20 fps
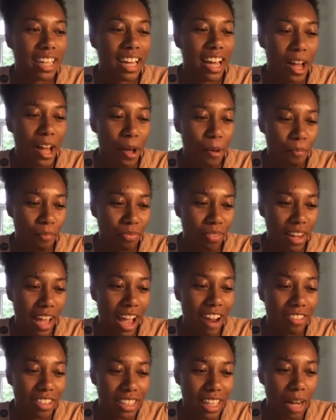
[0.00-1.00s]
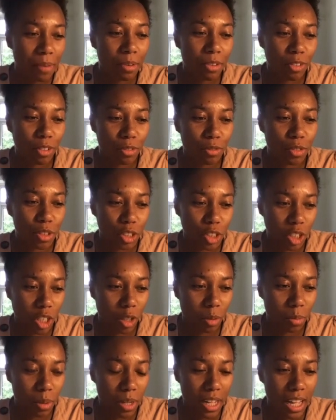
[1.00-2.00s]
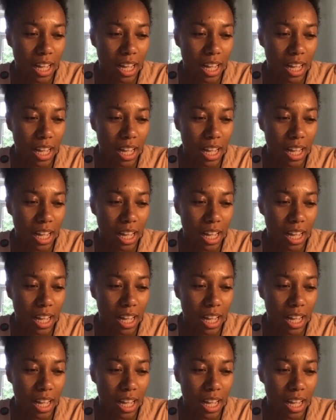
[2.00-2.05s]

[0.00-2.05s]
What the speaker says: every time I've gone for a job,